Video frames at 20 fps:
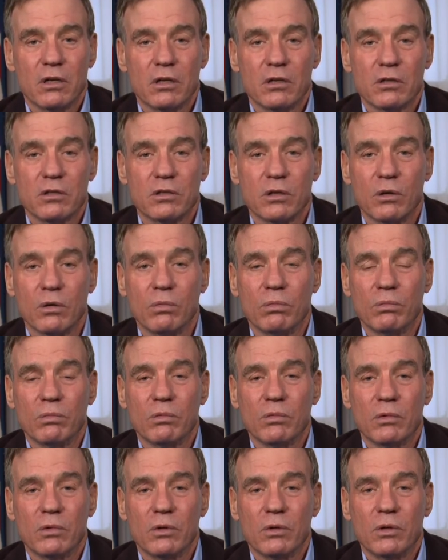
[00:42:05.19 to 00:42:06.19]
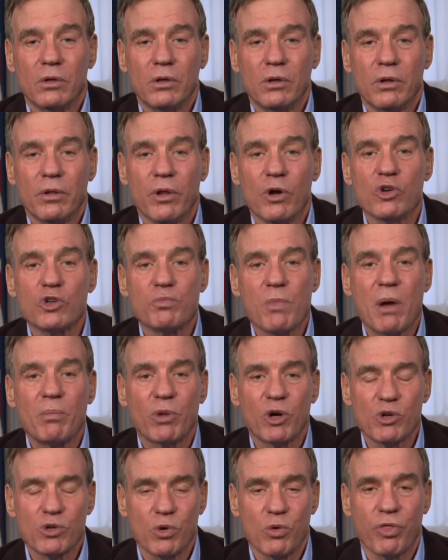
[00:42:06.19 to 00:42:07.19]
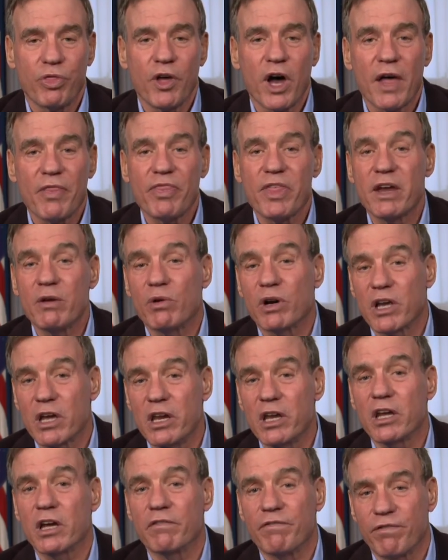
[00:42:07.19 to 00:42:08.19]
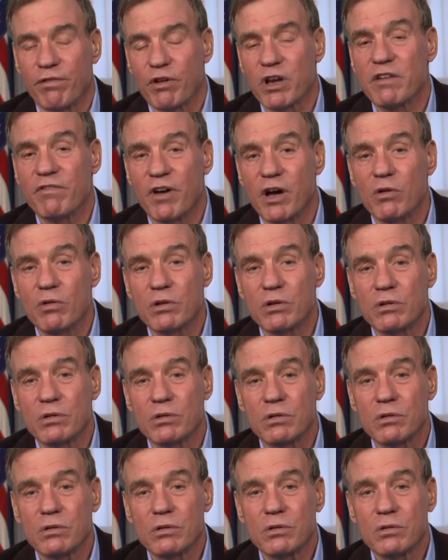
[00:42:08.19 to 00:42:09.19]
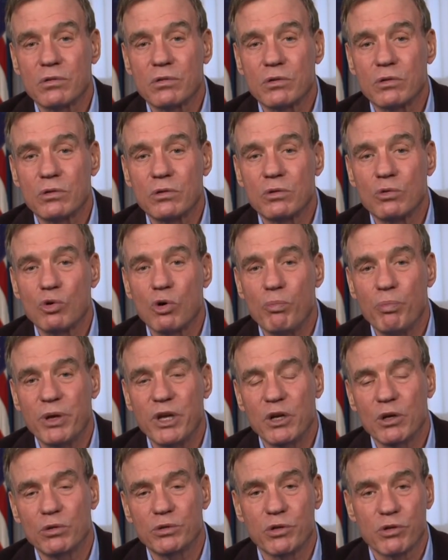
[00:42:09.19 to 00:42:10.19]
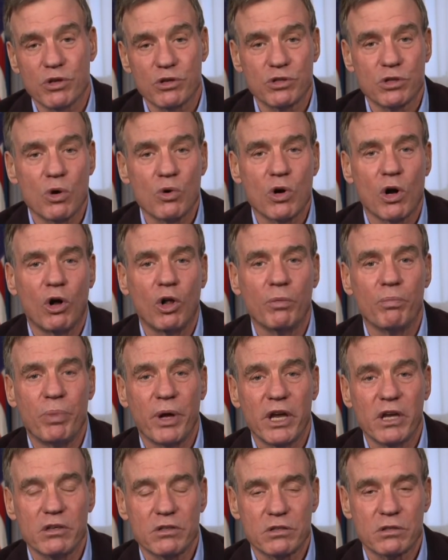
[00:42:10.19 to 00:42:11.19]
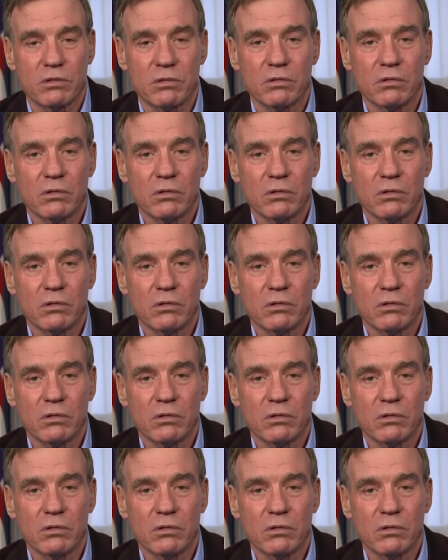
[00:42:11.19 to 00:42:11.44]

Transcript: So, those members who thought they were getting a free vote to appeal to the so called base,